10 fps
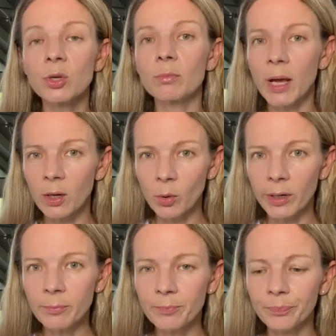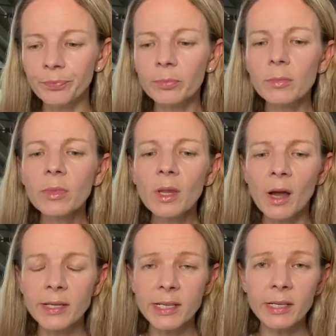make one,
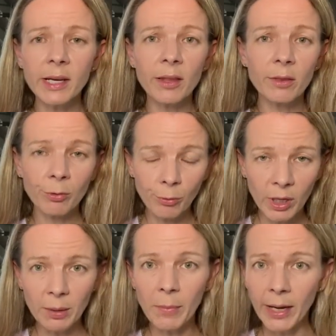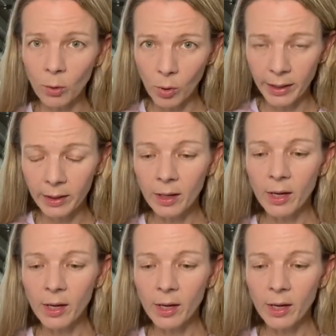I did knit three, make one.